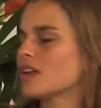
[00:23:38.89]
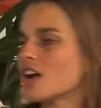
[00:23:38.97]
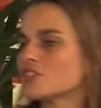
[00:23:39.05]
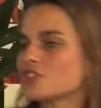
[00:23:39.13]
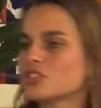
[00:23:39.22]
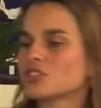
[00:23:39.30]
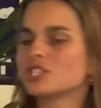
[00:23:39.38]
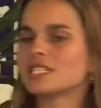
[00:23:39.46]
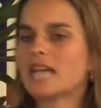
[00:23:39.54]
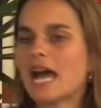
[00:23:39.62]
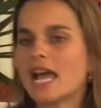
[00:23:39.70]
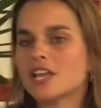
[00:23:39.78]
not just to
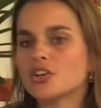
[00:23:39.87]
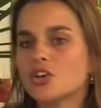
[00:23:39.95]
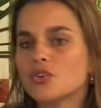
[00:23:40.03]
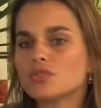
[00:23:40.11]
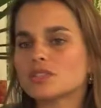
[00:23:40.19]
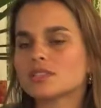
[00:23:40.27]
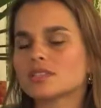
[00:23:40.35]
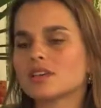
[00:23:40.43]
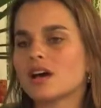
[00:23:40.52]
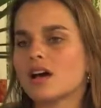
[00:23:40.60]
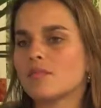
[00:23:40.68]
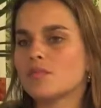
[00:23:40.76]
diagnose
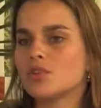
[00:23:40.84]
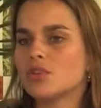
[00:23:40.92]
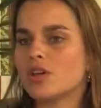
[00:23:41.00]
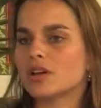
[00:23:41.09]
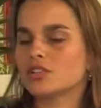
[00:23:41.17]
um,